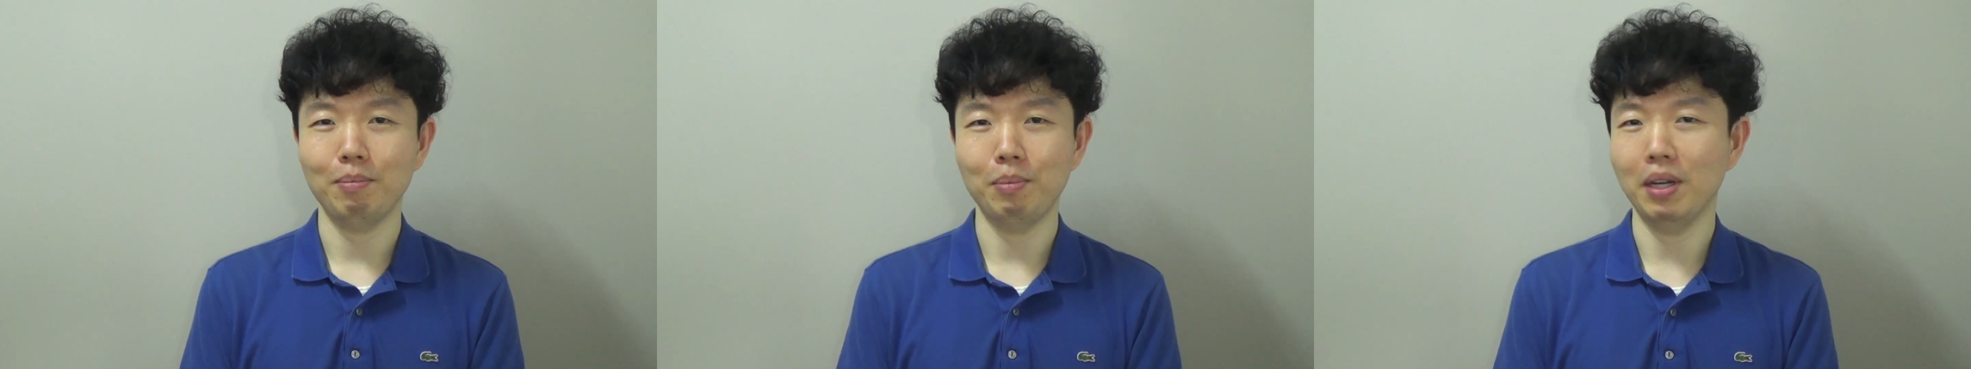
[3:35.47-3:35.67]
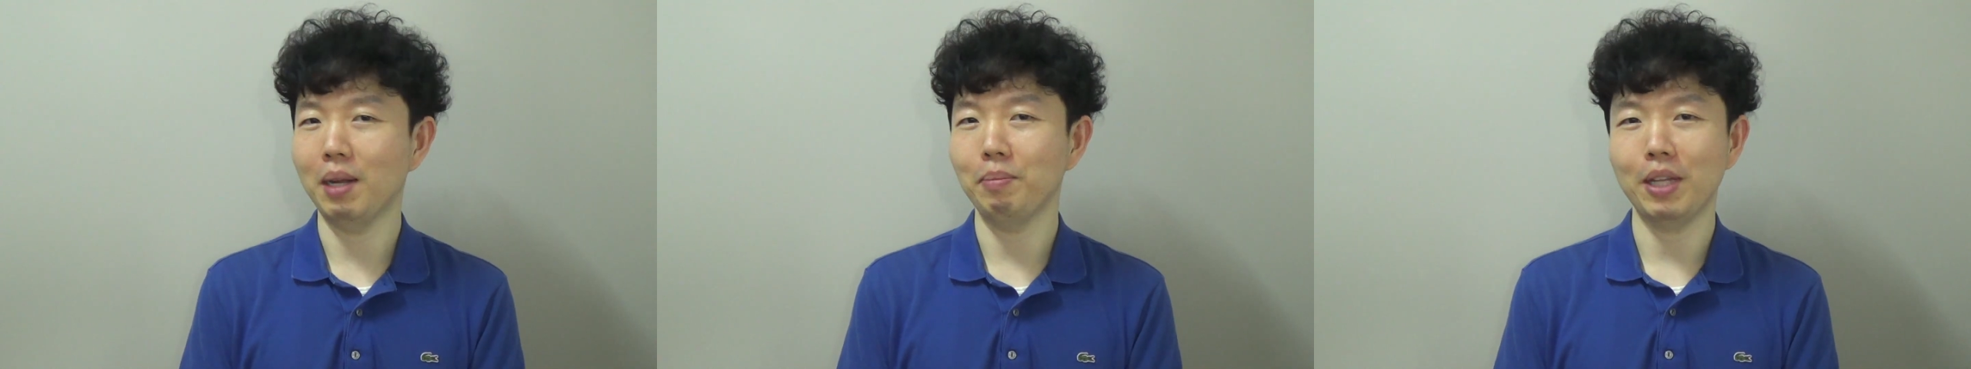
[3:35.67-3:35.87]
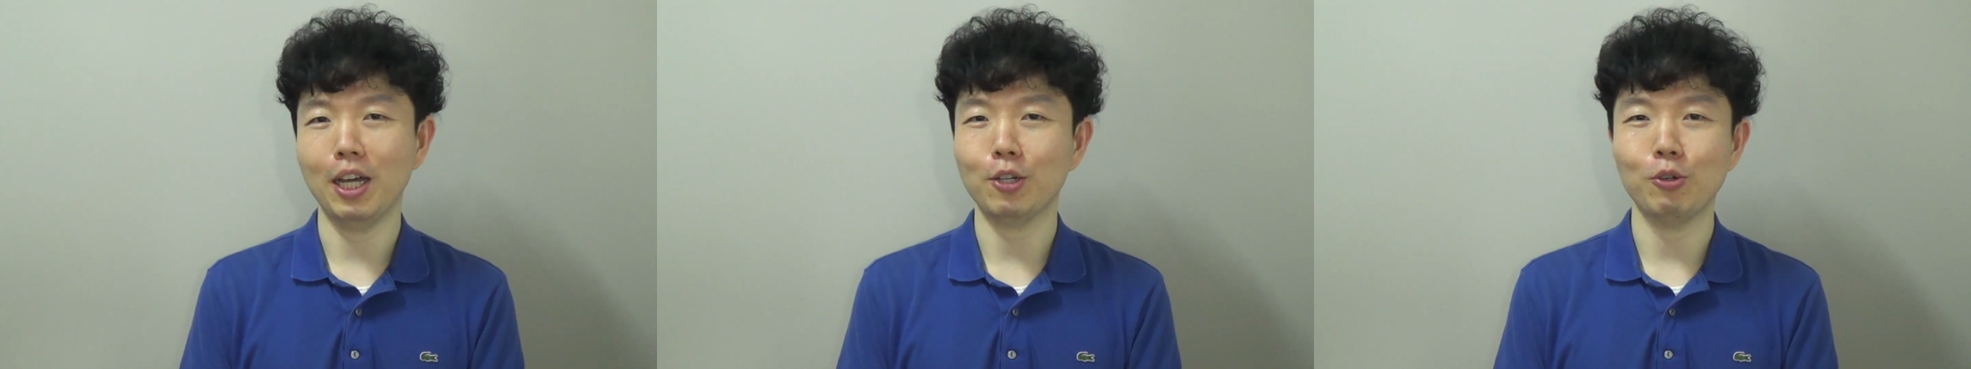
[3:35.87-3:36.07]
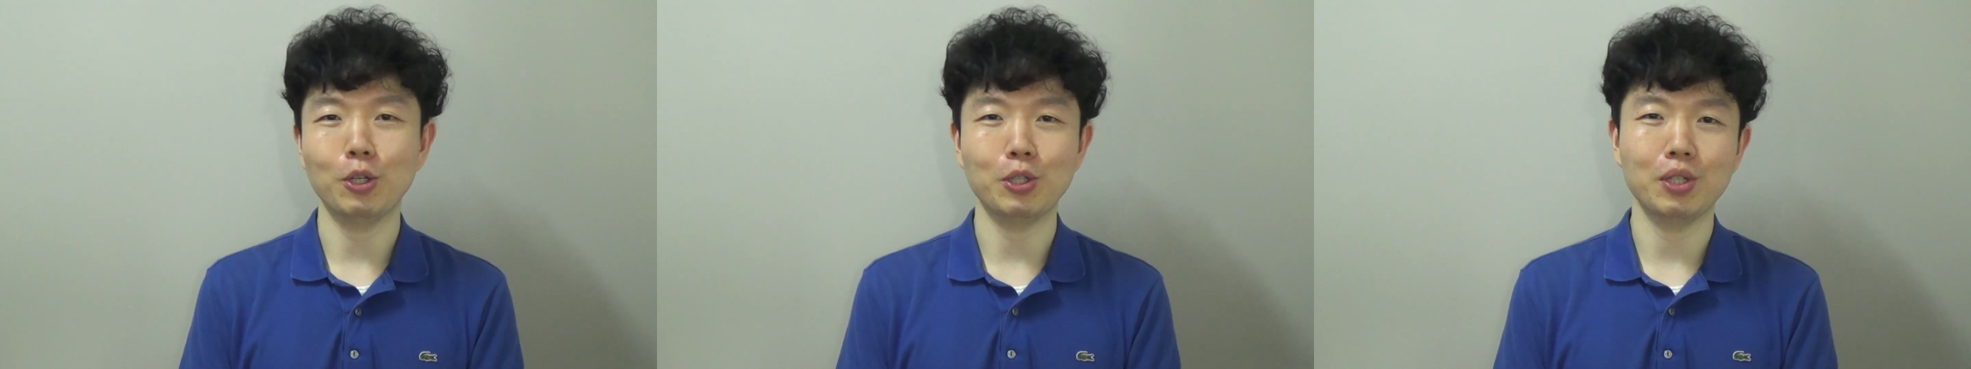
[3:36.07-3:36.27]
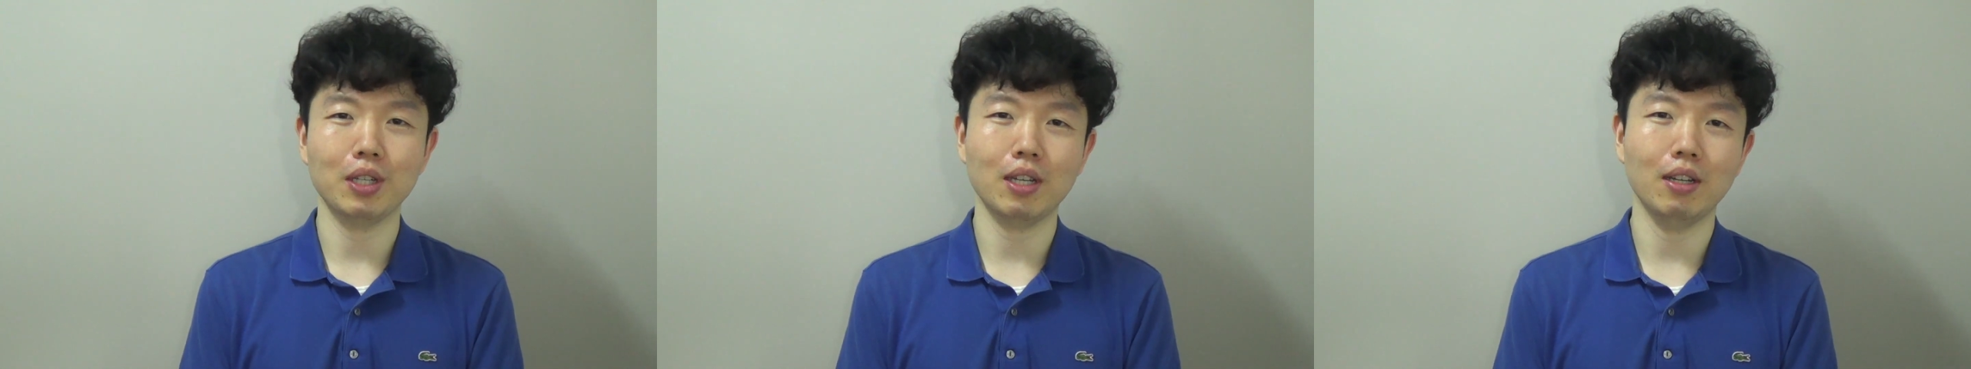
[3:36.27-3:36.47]
but I'm not
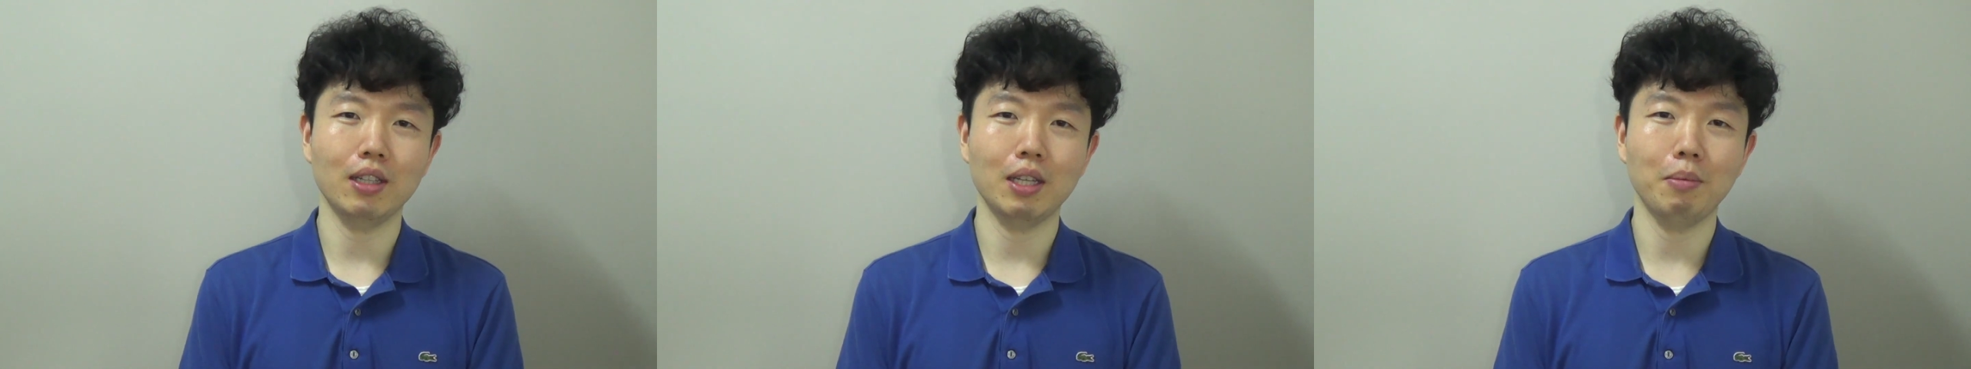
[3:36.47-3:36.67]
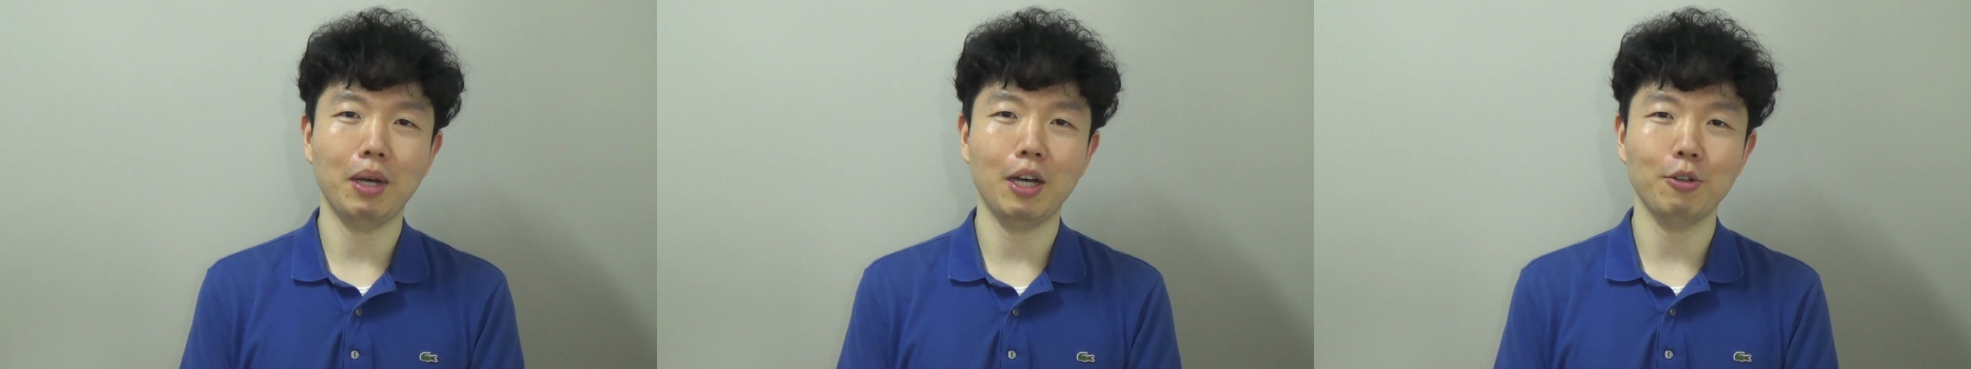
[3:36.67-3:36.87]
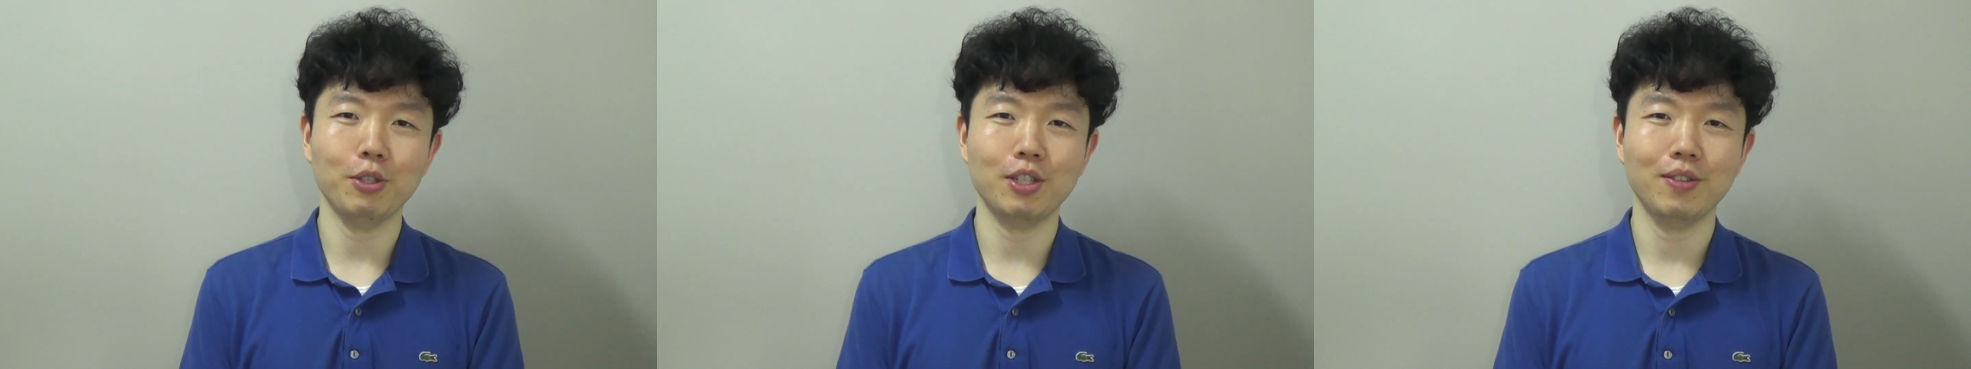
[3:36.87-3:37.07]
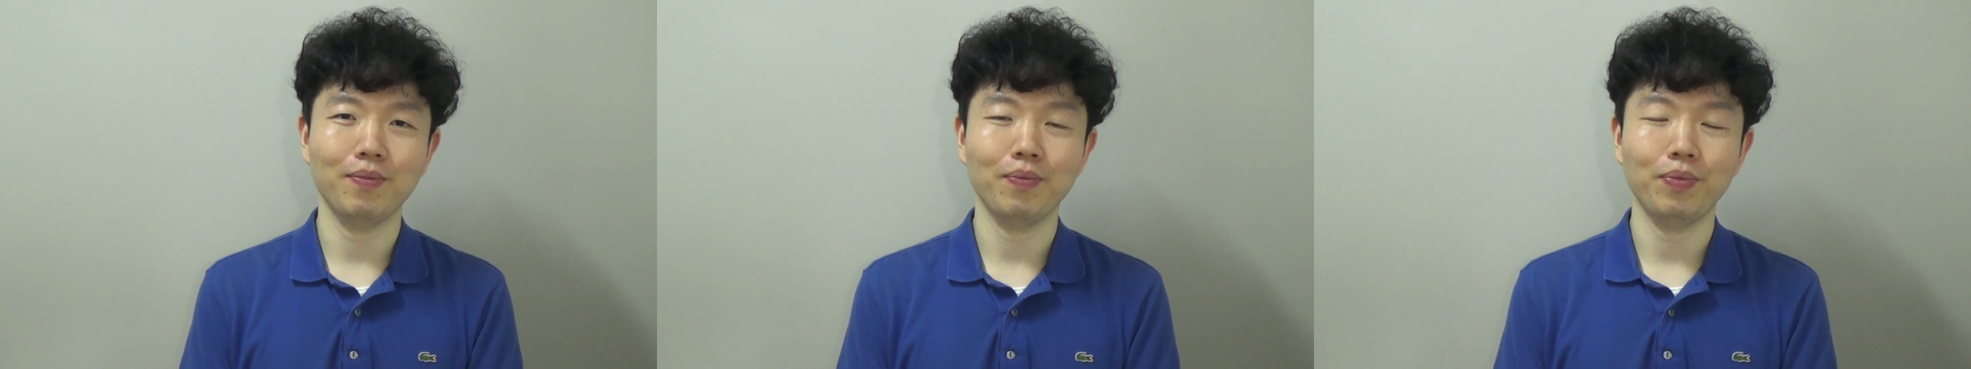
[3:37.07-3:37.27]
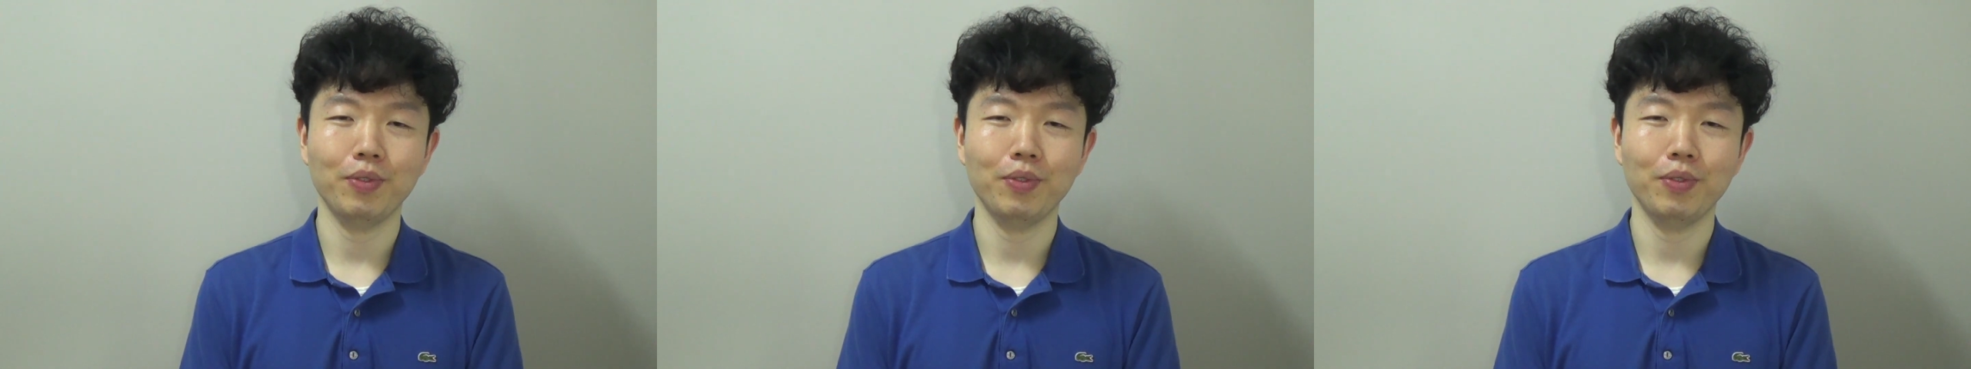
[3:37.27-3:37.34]
going to cut them out.